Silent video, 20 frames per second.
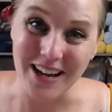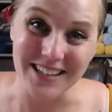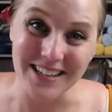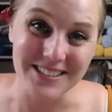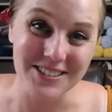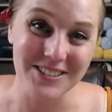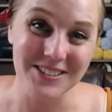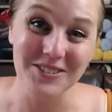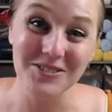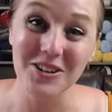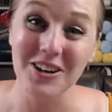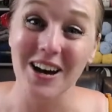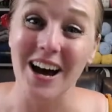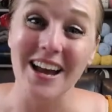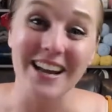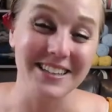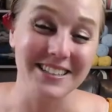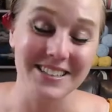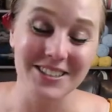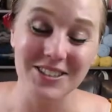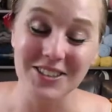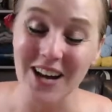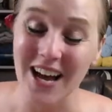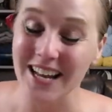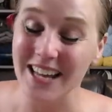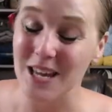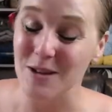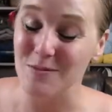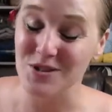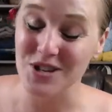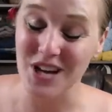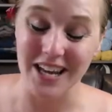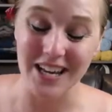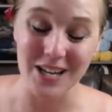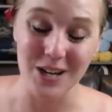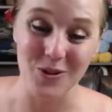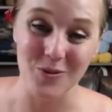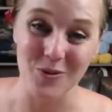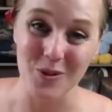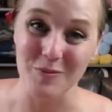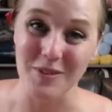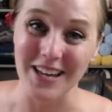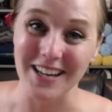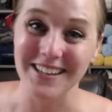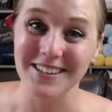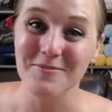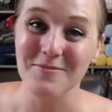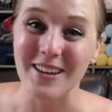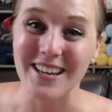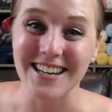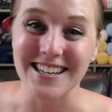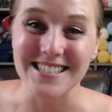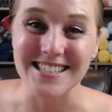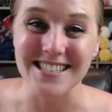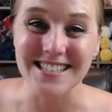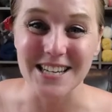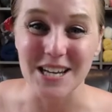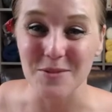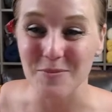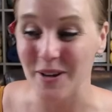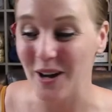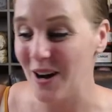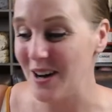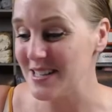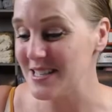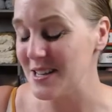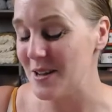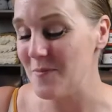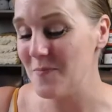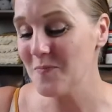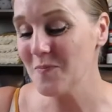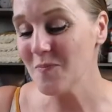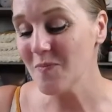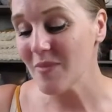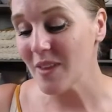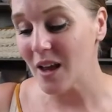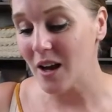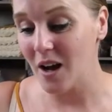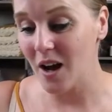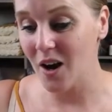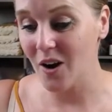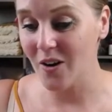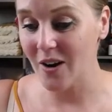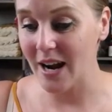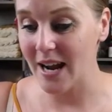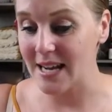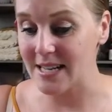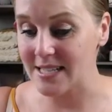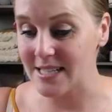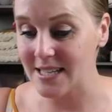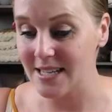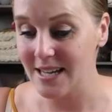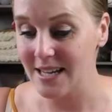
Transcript: You gotta, you gotta keep checking in with me because it's going to be awesome. All right.